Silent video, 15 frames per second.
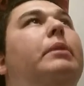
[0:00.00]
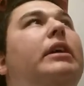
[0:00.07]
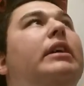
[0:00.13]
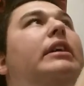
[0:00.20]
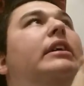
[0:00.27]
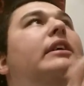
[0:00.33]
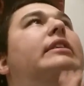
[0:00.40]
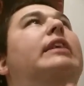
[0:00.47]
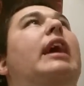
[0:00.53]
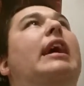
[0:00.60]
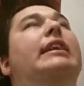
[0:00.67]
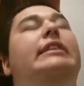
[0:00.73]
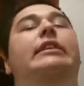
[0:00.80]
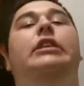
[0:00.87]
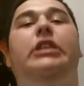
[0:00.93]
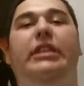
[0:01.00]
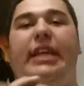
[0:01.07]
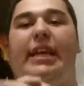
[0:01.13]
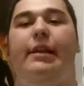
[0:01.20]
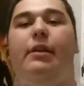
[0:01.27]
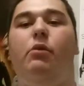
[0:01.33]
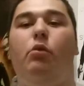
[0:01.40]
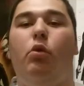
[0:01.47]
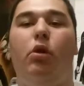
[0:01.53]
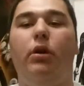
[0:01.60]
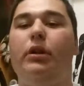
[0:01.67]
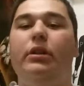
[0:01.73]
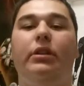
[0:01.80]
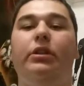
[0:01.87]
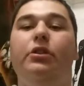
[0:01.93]
because I just didn't
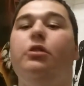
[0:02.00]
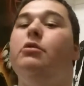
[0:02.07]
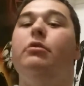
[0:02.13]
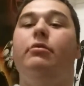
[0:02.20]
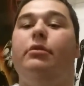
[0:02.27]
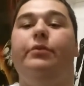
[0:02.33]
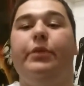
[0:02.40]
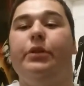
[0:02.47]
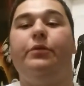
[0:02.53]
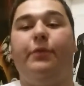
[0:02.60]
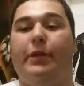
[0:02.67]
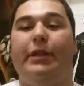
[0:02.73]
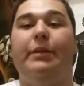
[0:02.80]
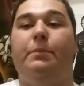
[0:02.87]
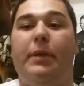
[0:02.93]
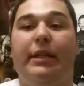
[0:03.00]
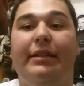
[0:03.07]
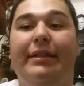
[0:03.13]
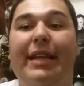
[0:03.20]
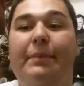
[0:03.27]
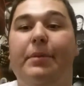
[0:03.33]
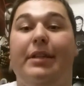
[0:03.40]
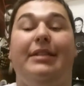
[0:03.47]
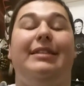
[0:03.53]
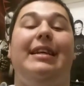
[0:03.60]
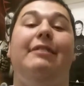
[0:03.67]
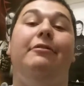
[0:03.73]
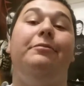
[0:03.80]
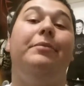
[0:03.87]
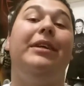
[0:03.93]
want to do a review for Independence Day, because
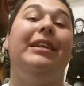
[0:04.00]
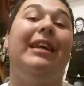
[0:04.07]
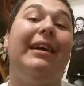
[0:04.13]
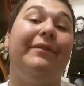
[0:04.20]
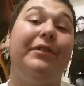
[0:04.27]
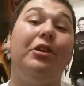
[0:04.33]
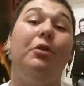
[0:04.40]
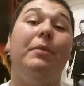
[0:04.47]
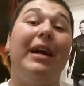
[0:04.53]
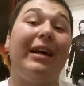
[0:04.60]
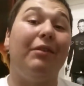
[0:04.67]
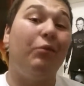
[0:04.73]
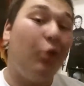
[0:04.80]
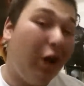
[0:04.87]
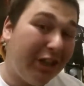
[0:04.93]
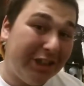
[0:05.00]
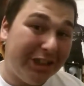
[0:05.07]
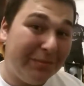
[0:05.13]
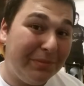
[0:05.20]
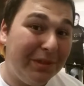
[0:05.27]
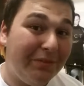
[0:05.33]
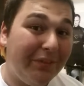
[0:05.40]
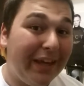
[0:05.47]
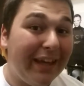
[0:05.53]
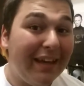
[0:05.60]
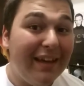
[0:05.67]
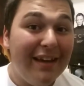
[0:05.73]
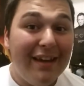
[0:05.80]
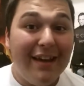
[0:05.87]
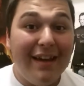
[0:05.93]
that would mean I have to go back and watch the movie.
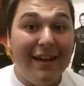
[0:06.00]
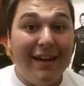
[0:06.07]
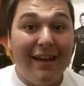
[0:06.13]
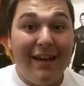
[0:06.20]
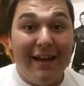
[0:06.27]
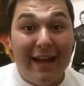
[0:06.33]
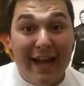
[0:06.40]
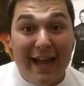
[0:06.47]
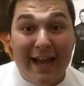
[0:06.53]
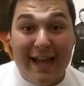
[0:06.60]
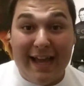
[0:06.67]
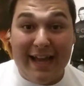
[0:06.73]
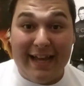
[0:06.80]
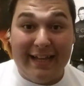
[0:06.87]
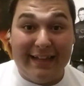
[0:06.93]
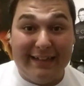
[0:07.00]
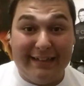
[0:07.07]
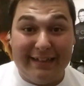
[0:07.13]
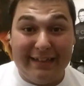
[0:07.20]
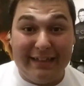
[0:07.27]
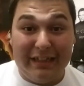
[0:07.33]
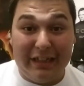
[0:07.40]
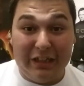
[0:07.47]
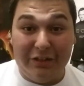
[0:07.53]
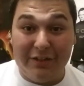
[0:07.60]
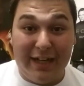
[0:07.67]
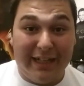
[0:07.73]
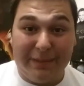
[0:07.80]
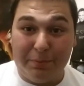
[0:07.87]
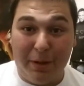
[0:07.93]
And you
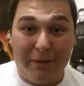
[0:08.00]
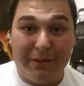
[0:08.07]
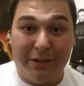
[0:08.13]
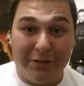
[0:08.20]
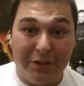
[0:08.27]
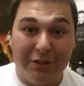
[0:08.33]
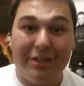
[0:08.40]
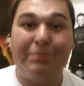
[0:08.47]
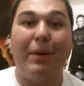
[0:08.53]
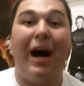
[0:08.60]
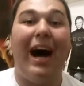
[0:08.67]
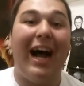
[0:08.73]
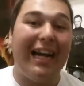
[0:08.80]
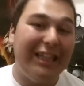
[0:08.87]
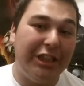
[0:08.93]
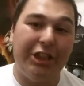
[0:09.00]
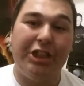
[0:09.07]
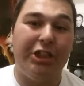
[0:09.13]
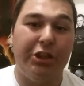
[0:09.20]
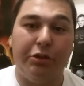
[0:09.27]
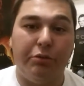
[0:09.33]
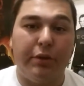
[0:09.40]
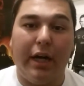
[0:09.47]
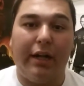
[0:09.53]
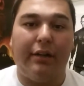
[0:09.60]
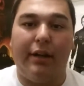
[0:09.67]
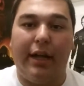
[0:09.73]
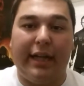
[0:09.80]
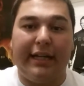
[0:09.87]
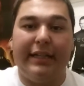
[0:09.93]
guys probably don't know this, but I just do
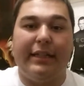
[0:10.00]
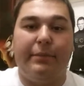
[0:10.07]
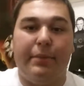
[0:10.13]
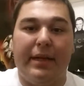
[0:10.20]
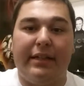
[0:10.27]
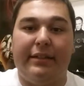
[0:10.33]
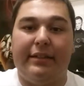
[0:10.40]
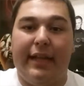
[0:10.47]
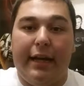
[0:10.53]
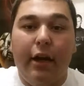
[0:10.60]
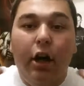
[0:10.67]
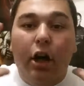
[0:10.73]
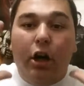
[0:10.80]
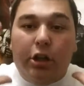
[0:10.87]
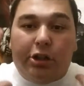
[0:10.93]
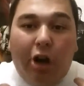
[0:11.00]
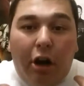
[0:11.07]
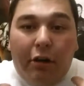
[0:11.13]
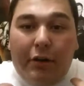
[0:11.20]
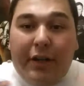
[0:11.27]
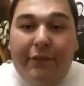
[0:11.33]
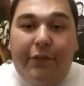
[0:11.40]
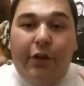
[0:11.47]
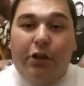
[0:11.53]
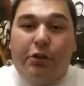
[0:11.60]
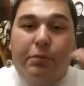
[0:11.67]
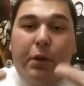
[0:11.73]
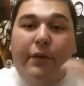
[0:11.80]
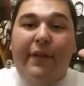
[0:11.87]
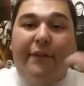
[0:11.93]
not like Independence Day. Sorry for
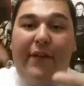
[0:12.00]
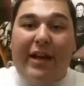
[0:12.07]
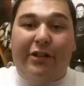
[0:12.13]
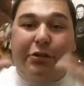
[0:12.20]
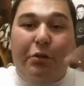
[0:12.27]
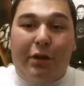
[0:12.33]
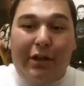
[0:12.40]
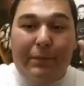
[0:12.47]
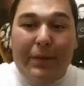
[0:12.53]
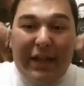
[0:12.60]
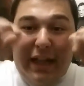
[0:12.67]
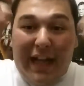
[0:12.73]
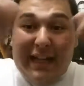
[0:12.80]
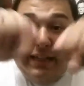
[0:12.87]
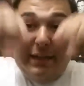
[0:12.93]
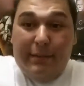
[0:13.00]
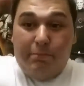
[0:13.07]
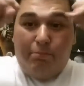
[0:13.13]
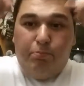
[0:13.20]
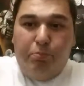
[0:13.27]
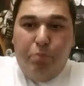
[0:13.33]
those movie fans who are going to be like,